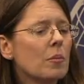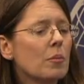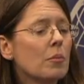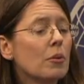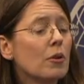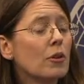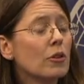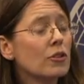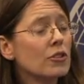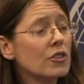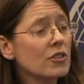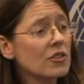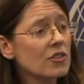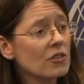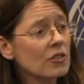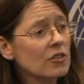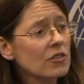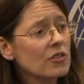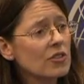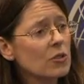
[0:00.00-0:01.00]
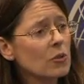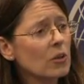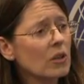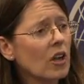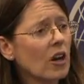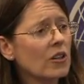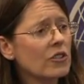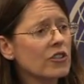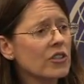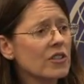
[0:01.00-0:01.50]
purchasers, to a
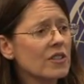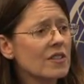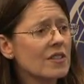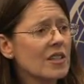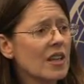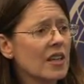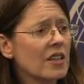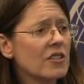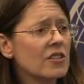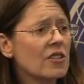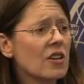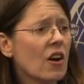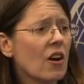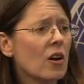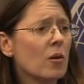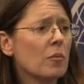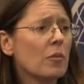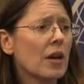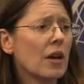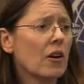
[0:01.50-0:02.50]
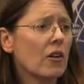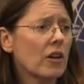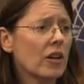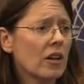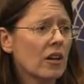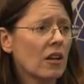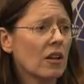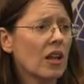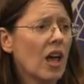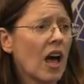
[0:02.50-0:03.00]
large extent, are
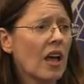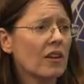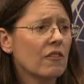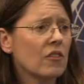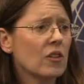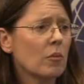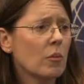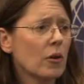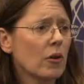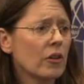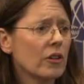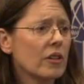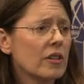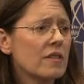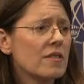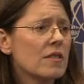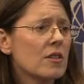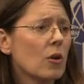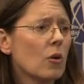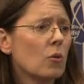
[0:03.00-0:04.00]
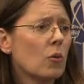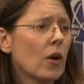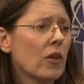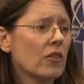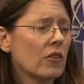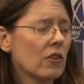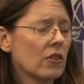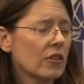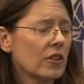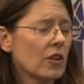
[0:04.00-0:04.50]
bearing a lot of the burden. So
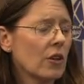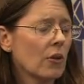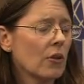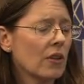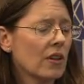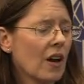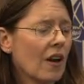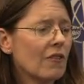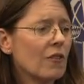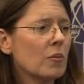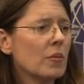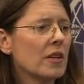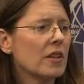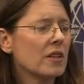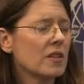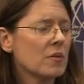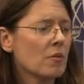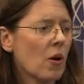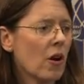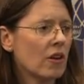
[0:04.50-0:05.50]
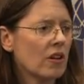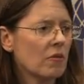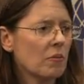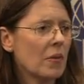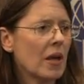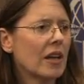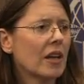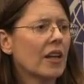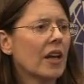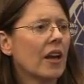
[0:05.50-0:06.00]
whether, you know, the government as part of
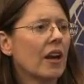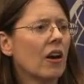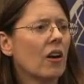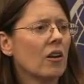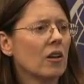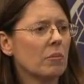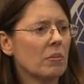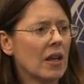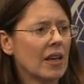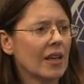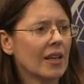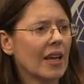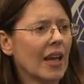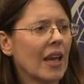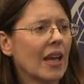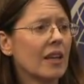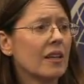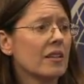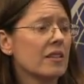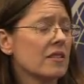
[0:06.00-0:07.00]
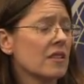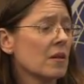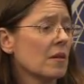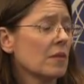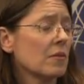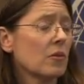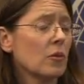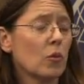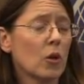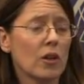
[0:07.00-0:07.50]
Medicare and Medicaid is
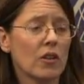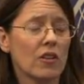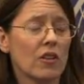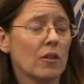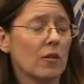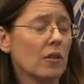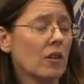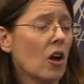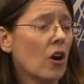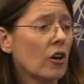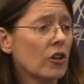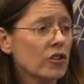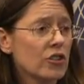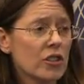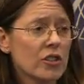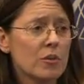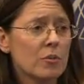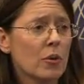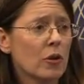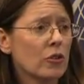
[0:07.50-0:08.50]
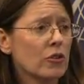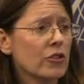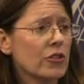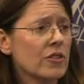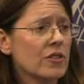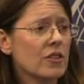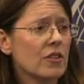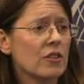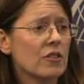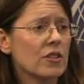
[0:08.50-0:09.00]
one of the largest
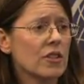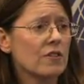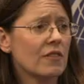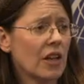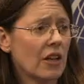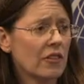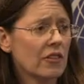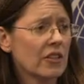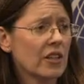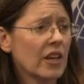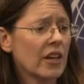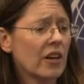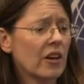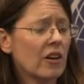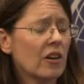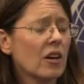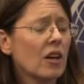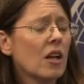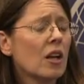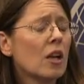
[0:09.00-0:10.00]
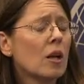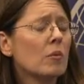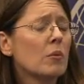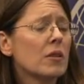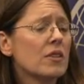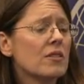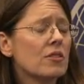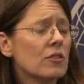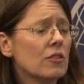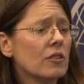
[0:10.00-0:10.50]
purchasers of health care,
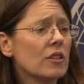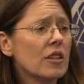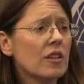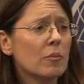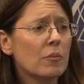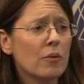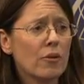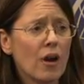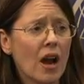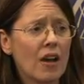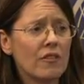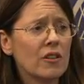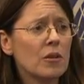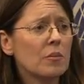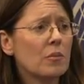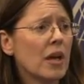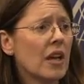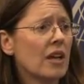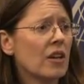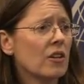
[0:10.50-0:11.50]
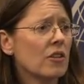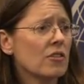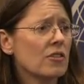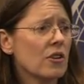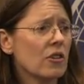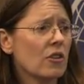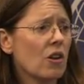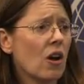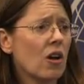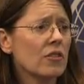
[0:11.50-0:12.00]
but certainly private payers
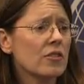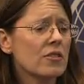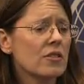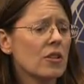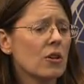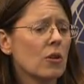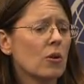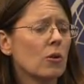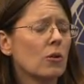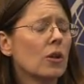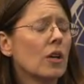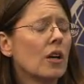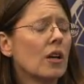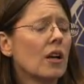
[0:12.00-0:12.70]
are also